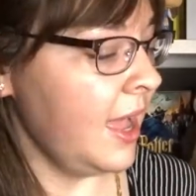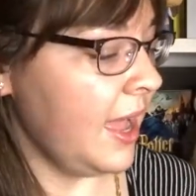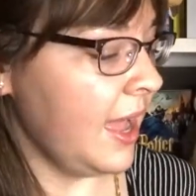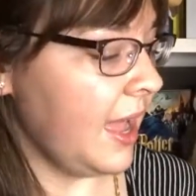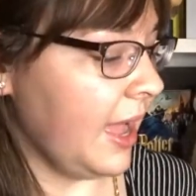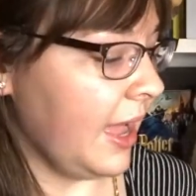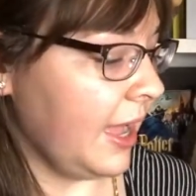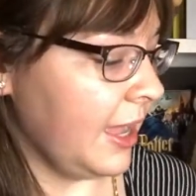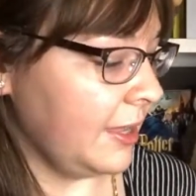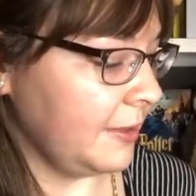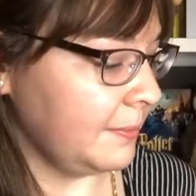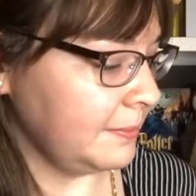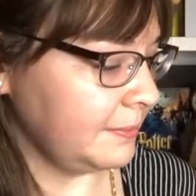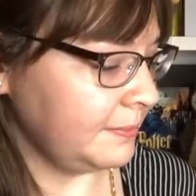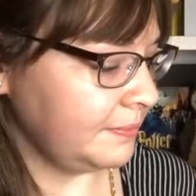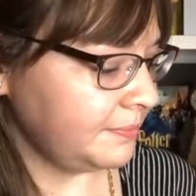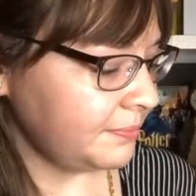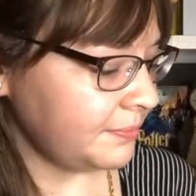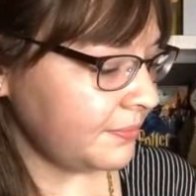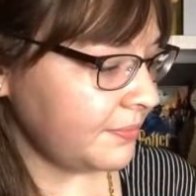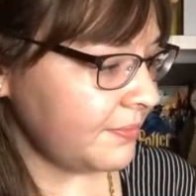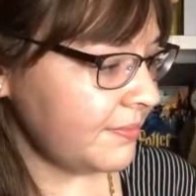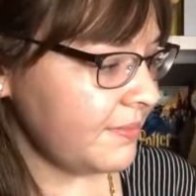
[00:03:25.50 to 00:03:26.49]

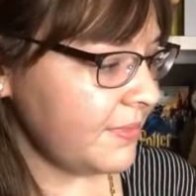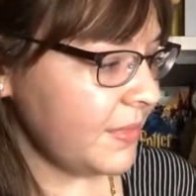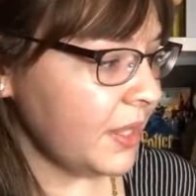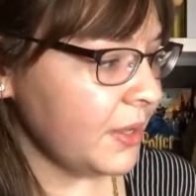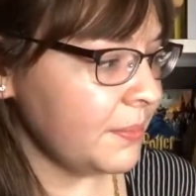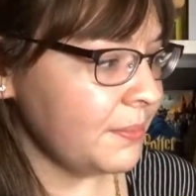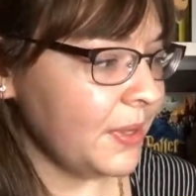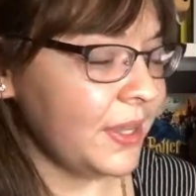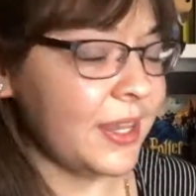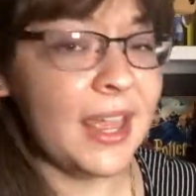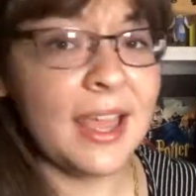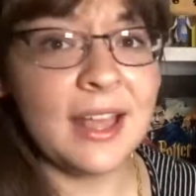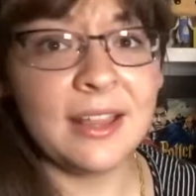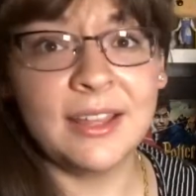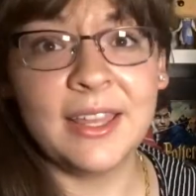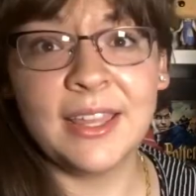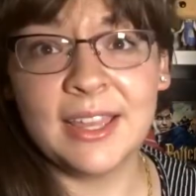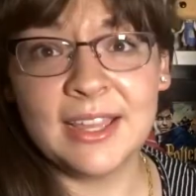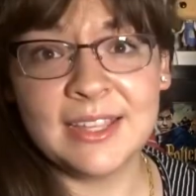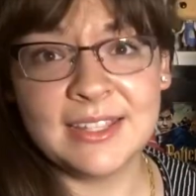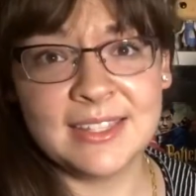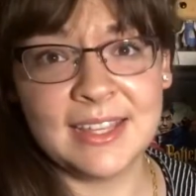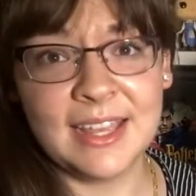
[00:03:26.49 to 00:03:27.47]
But yeah,
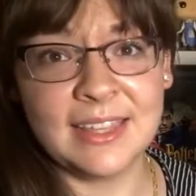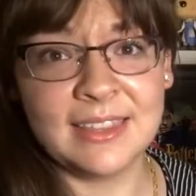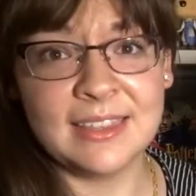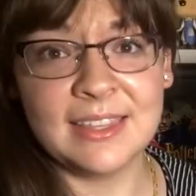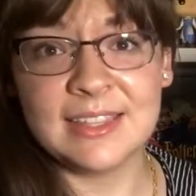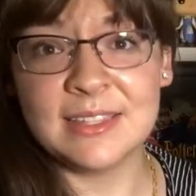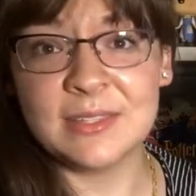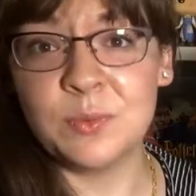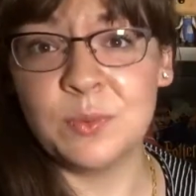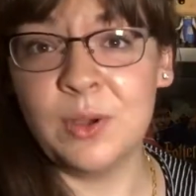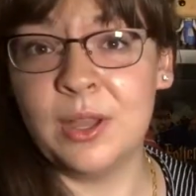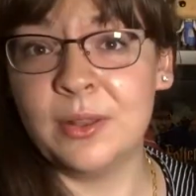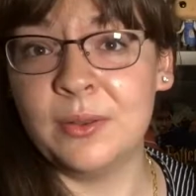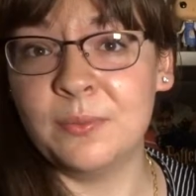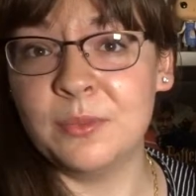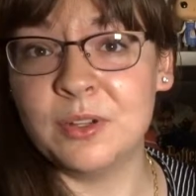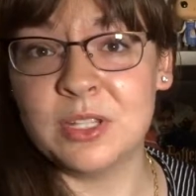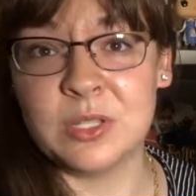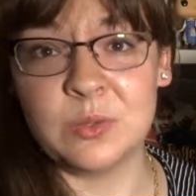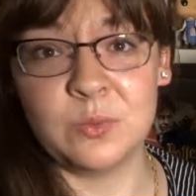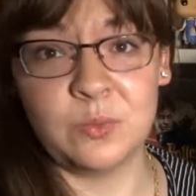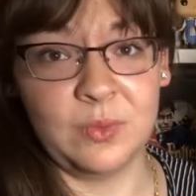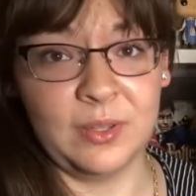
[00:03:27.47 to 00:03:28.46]
like I said, this one
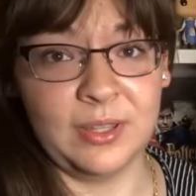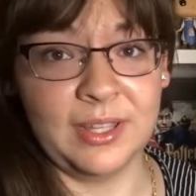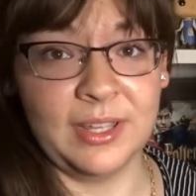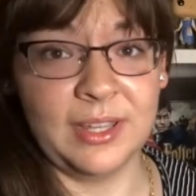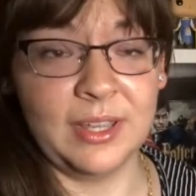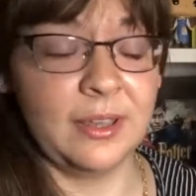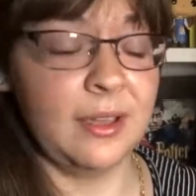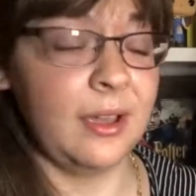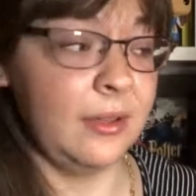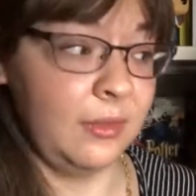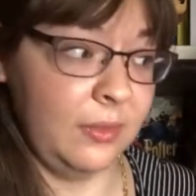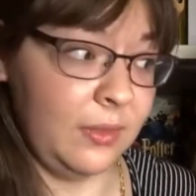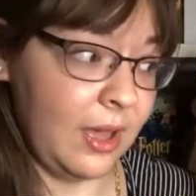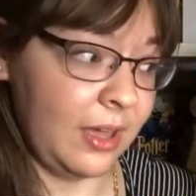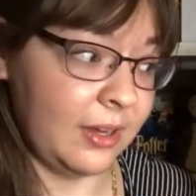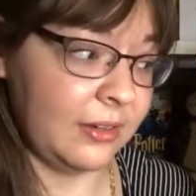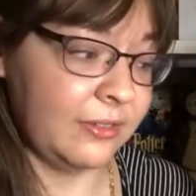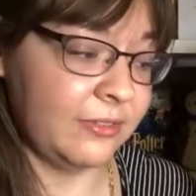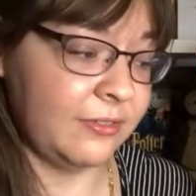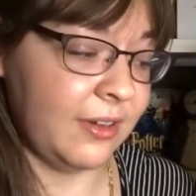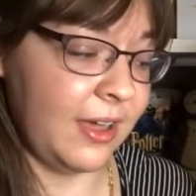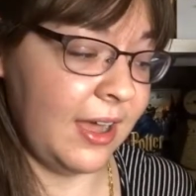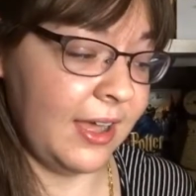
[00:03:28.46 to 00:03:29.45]
was really a lot
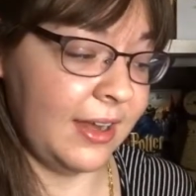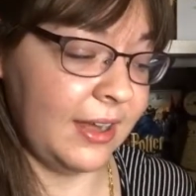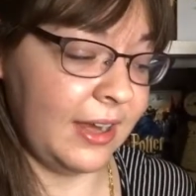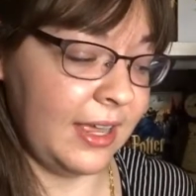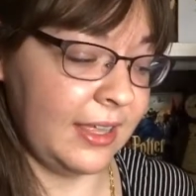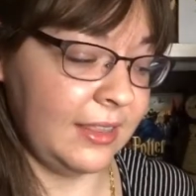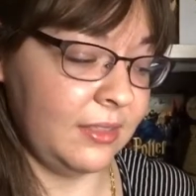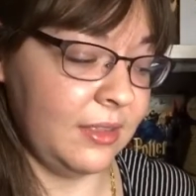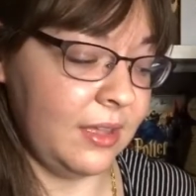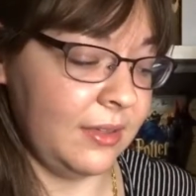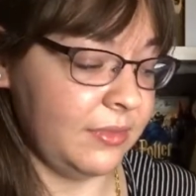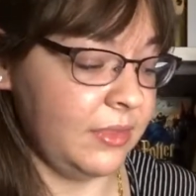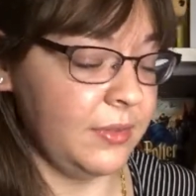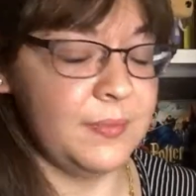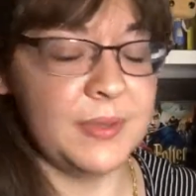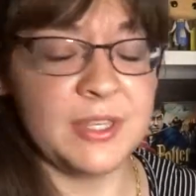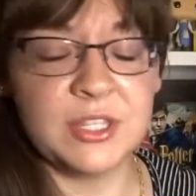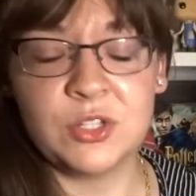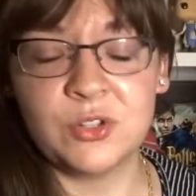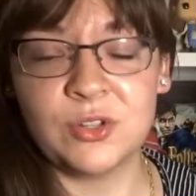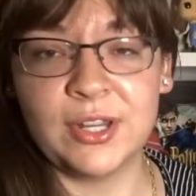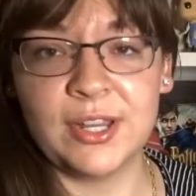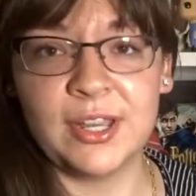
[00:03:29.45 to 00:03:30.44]
of fun. I love the
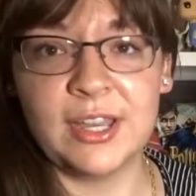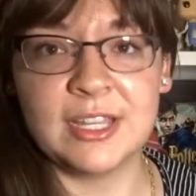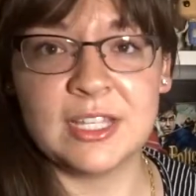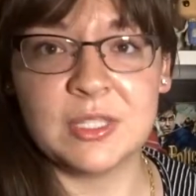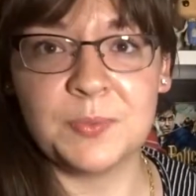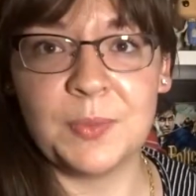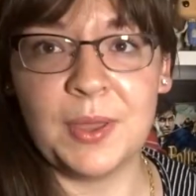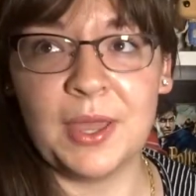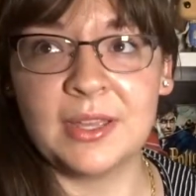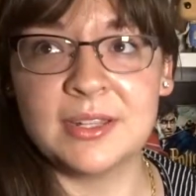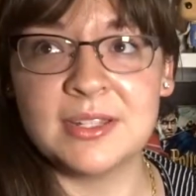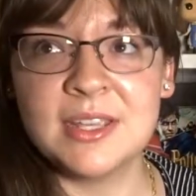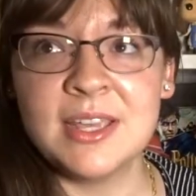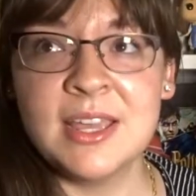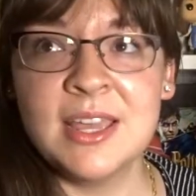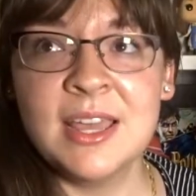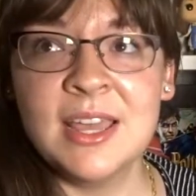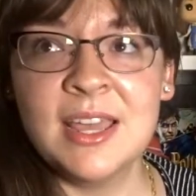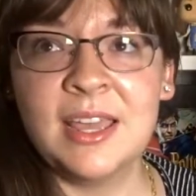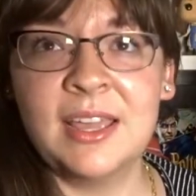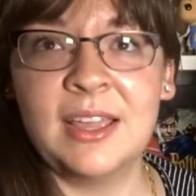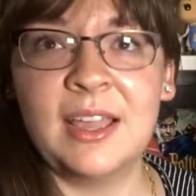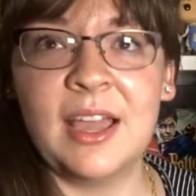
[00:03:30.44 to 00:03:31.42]
mystery aspect
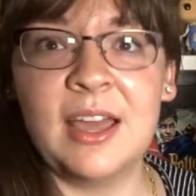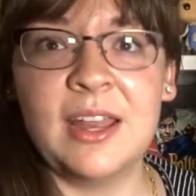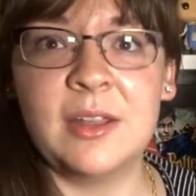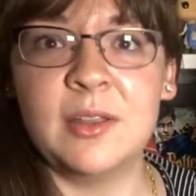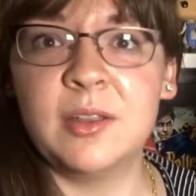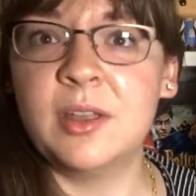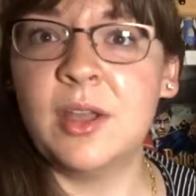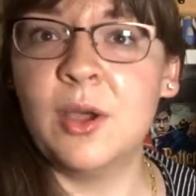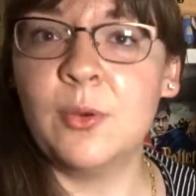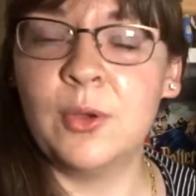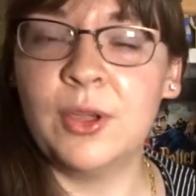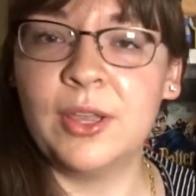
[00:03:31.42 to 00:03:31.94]
and kind of